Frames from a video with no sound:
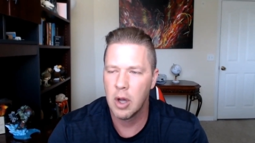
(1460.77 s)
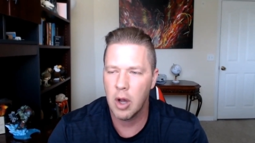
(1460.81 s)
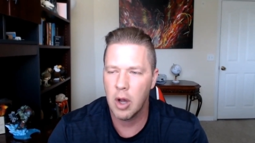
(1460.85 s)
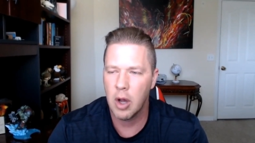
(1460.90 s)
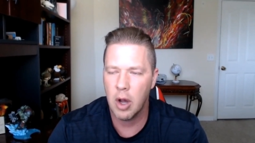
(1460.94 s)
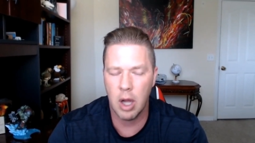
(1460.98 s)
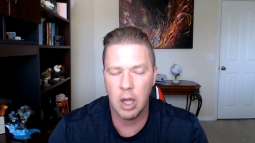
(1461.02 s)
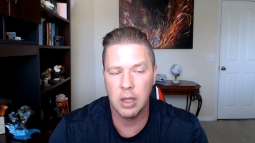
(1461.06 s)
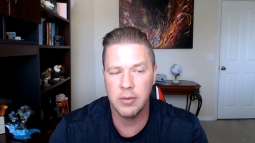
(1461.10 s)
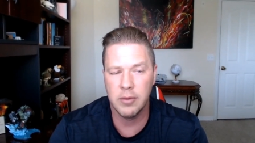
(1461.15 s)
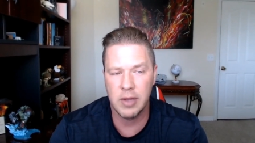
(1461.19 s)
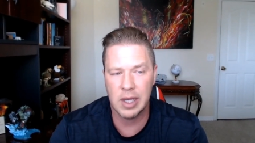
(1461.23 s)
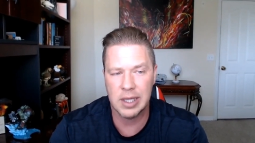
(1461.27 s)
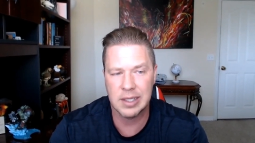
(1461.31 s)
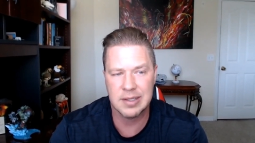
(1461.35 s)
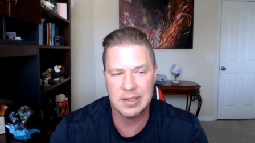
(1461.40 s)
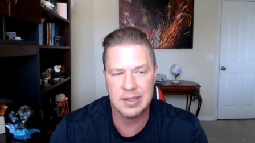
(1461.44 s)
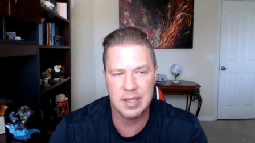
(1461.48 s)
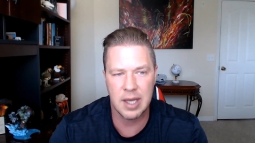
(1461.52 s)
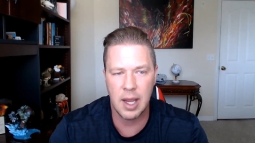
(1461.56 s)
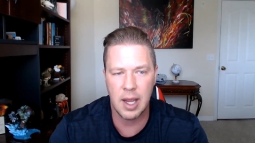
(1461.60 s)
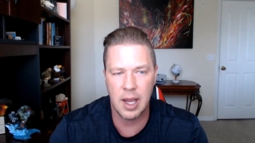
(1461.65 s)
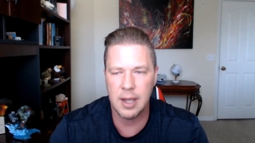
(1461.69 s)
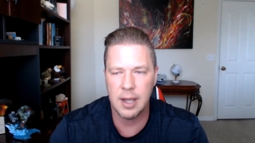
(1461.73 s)
All of that
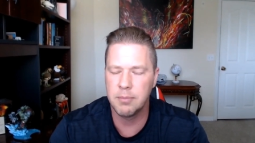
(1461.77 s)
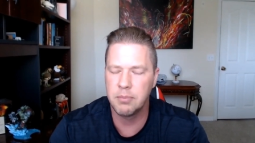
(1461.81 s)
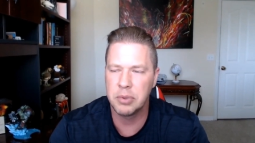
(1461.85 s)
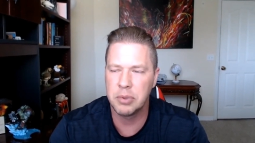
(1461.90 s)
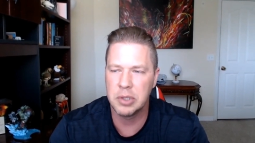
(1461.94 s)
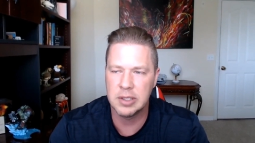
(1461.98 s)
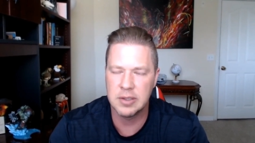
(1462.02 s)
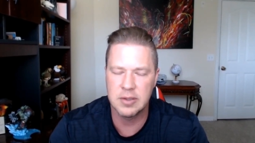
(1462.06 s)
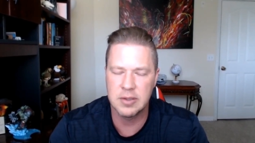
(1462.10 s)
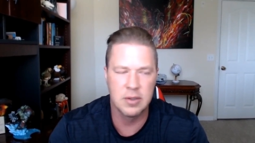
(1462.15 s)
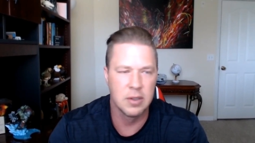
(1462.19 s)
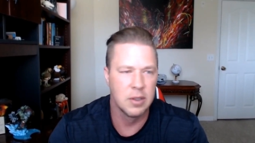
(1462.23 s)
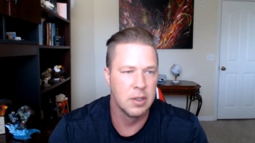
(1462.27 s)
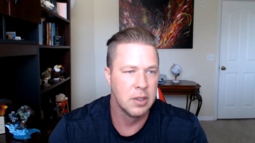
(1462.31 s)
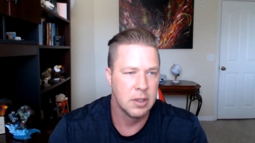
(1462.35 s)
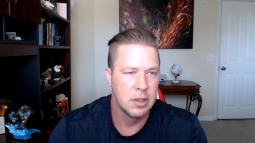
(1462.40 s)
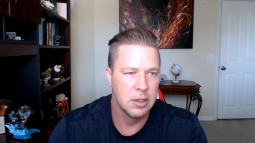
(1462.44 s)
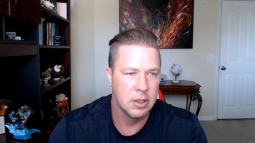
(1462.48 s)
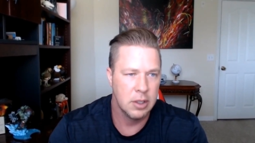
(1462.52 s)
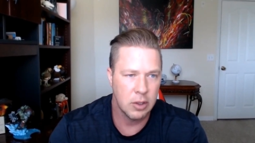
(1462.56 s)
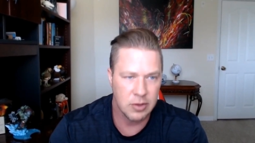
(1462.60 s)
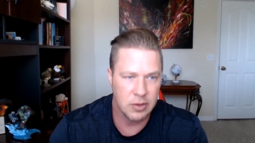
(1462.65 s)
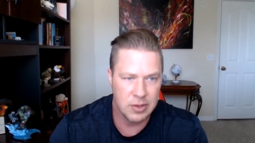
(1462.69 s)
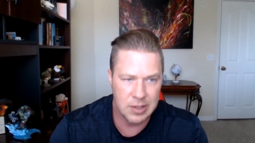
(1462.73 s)
said, please,
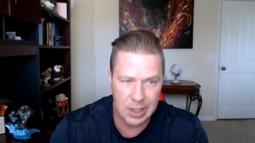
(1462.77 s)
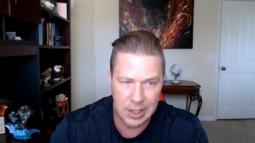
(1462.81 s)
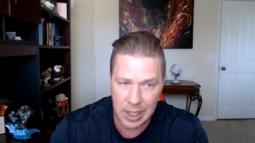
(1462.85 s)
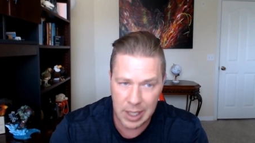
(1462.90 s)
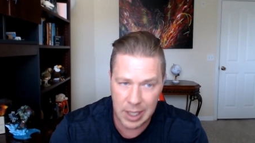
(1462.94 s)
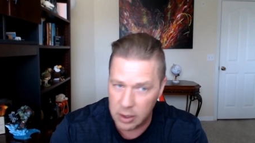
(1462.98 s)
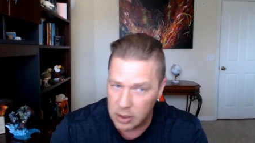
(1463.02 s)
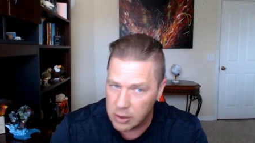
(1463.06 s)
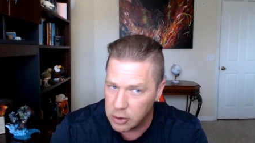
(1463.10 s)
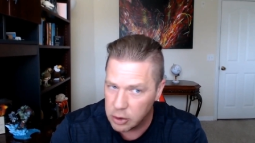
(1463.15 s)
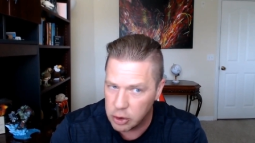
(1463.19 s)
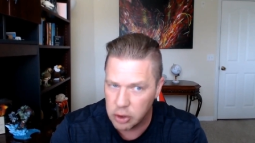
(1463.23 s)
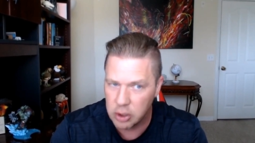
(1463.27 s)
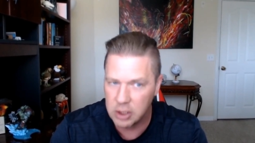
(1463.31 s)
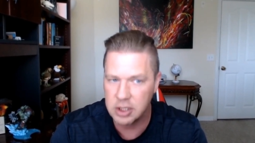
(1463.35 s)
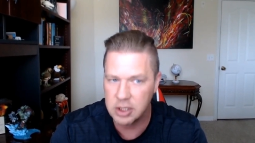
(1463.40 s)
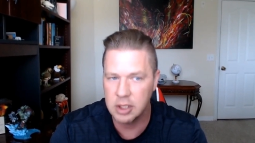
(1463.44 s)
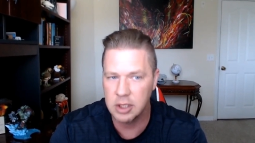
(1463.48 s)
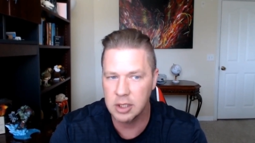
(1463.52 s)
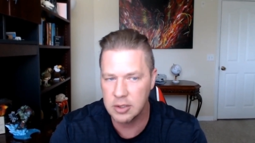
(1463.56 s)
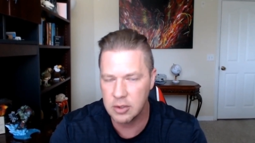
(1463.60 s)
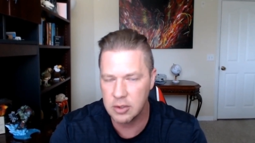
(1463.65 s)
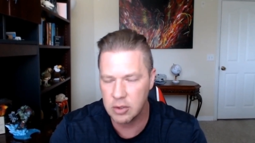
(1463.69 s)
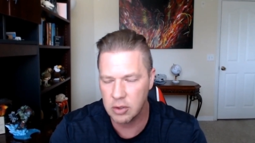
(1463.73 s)
you know, seek out a
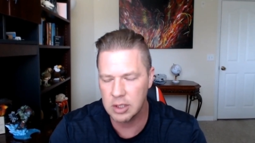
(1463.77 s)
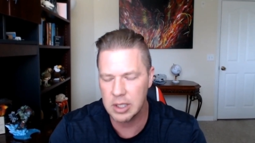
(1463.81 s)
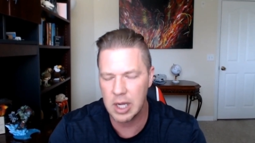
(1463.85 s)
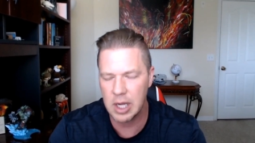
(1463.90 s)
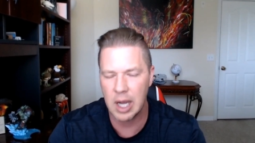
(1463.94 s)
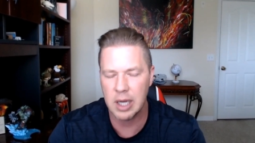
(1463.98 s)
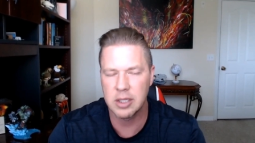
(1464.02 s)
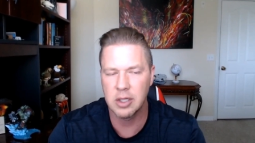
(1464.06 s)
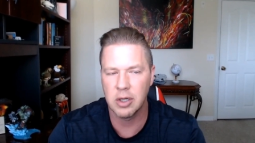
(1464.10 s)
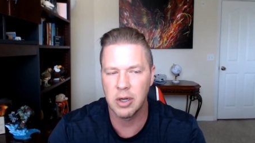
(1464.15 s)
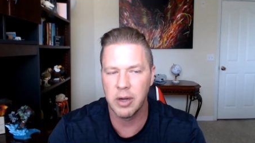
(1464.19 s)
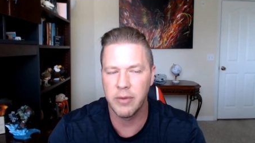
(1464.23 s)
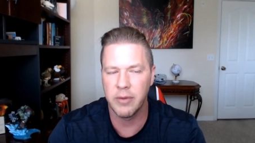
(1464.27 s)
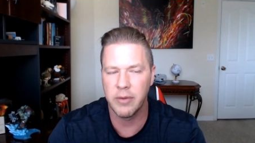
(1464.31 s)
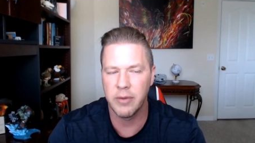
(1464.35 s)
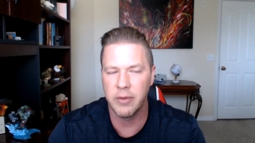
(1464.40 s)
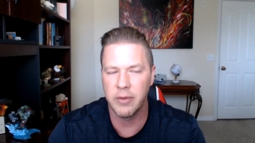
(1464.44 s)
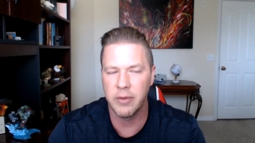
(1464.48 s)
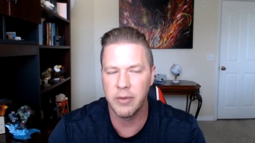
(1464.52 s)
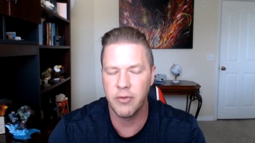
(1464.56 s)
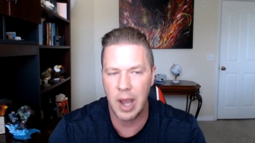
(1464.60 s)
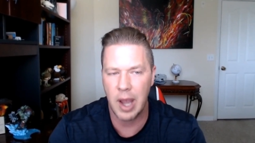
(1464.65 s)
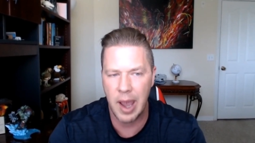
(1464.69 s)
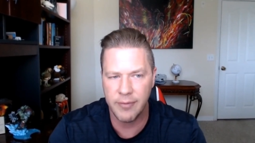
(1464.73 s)
nutritionist or a doctor if
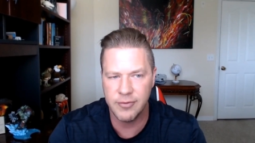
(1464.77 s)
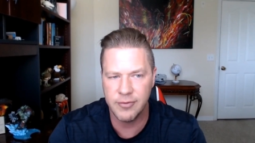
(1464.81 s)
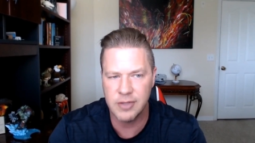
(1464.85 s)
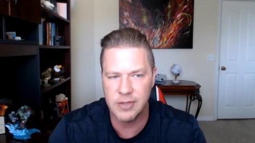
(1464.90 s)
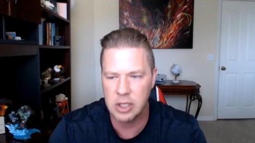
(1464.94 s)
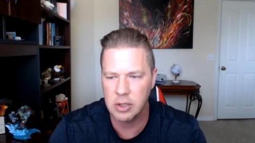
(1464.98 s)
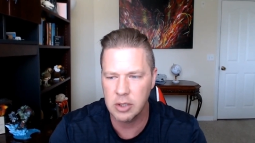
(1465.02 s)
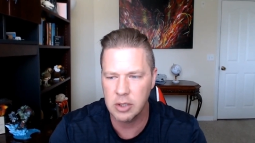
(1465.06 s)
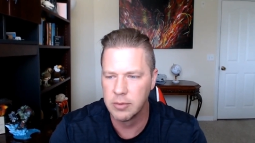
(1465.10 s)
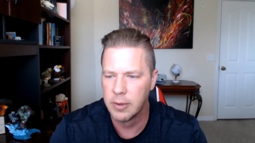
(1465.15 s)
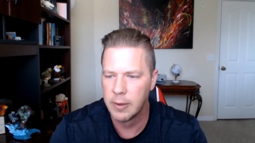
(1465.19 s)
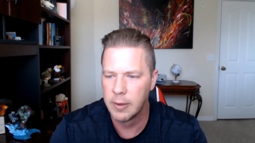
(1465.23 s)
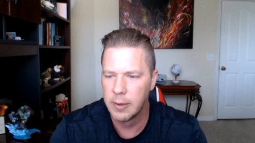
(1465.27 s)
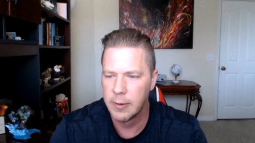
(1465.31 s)
you have to.